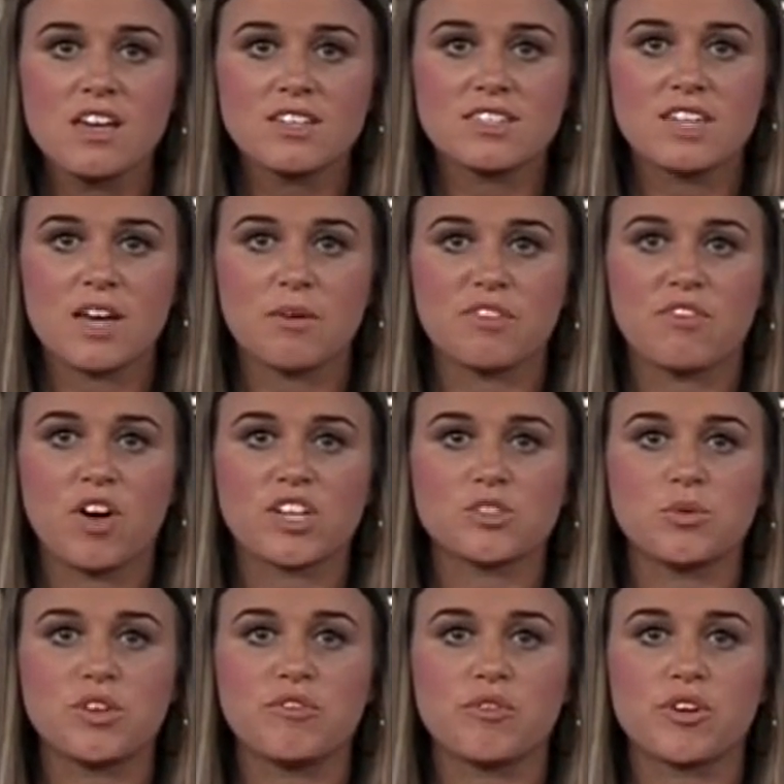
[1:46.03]
Stay with Fox
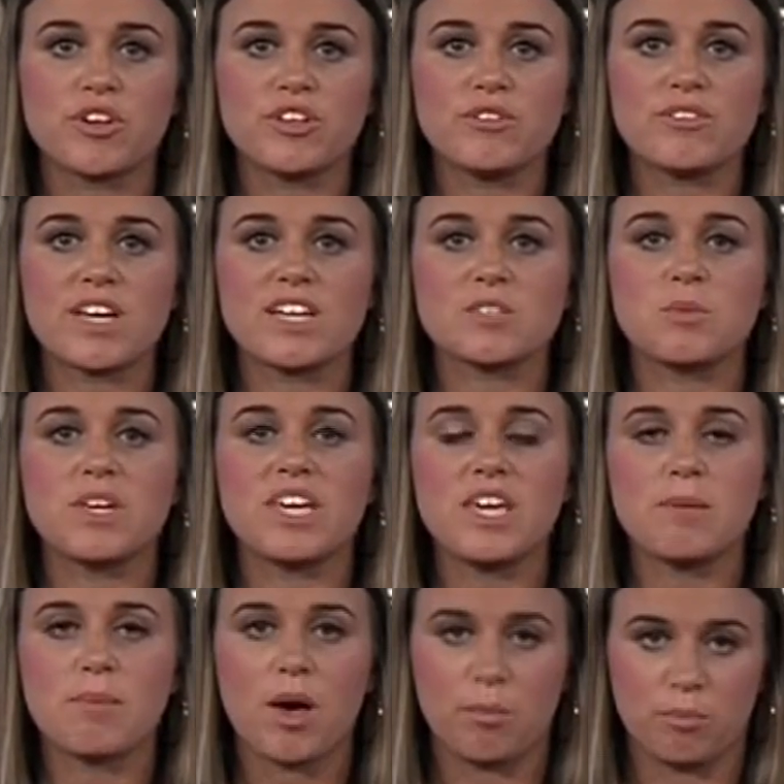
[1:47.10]
24 News as we
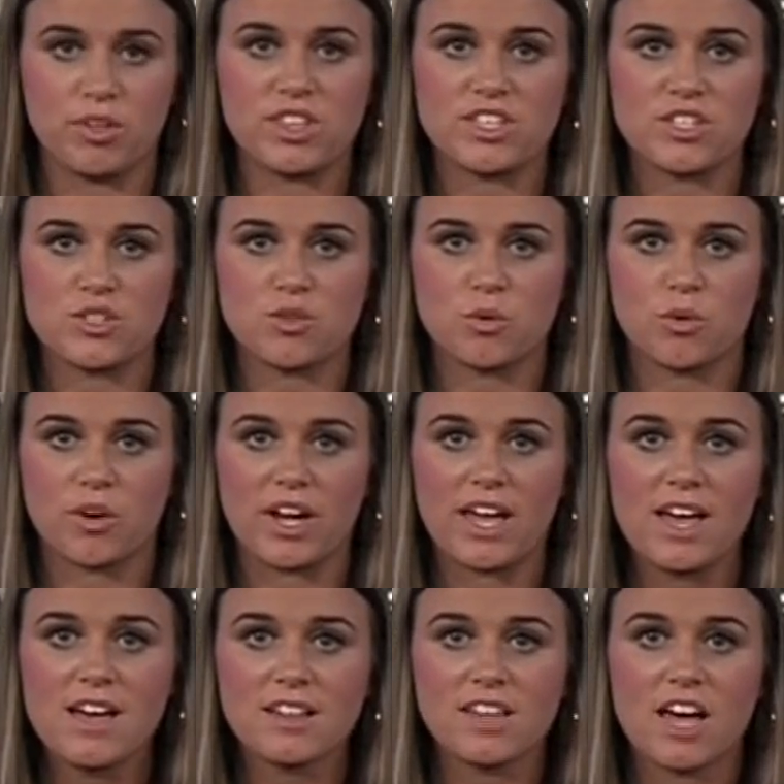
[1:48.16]
keep up with this story.
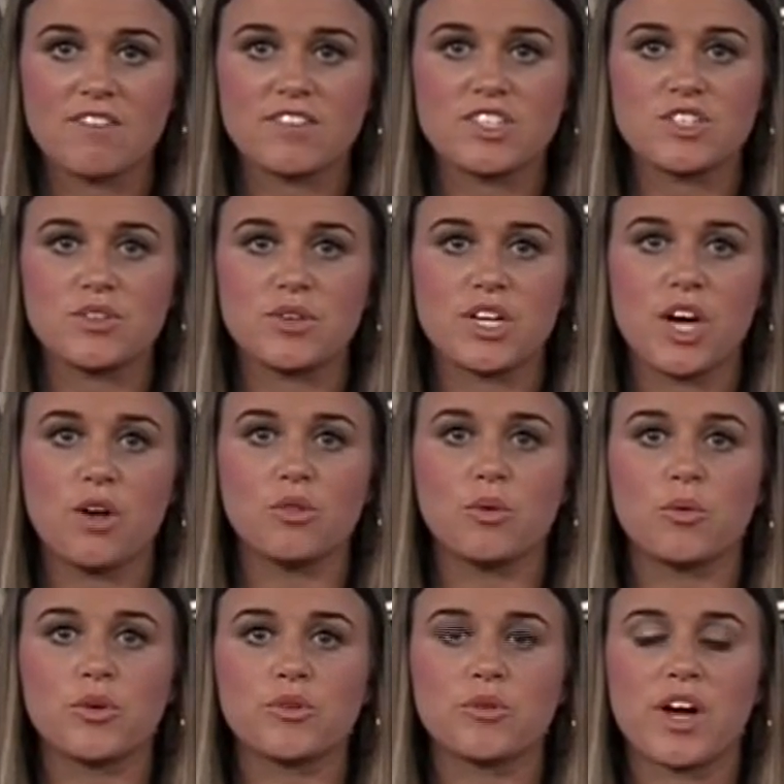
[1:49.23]
Live in studio,
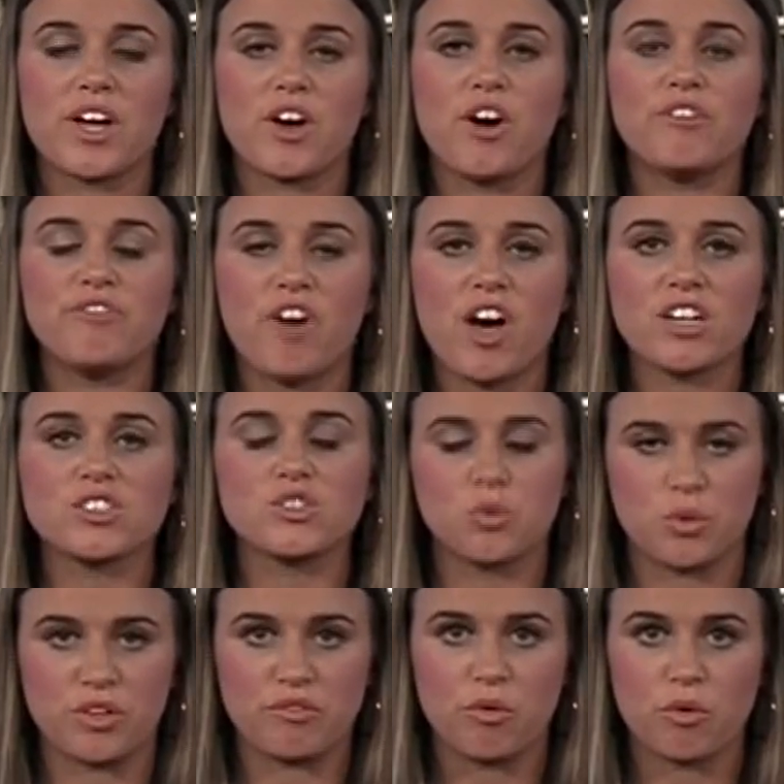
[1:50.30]
Lauren Krakow, Fox
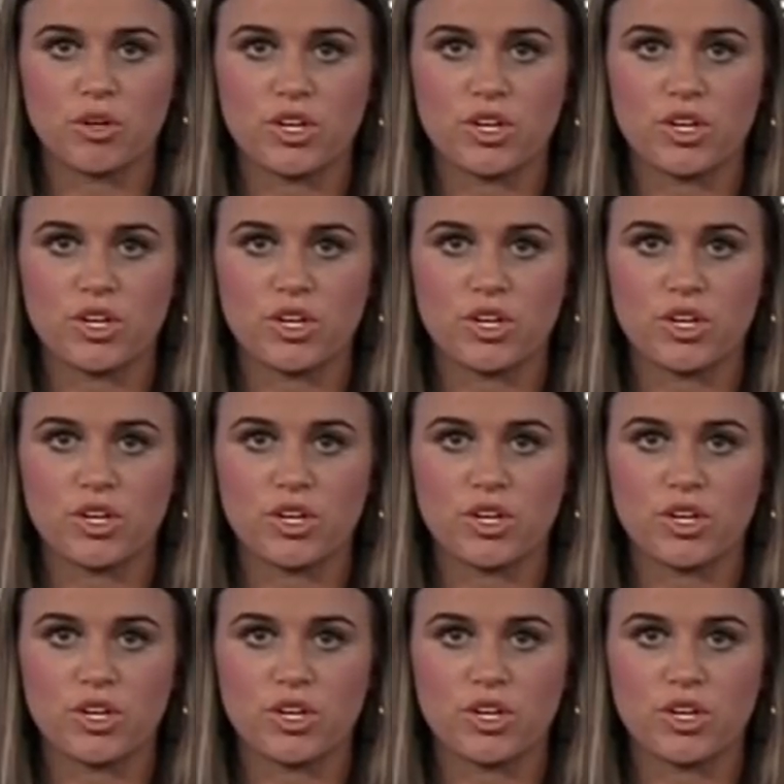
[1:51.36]
24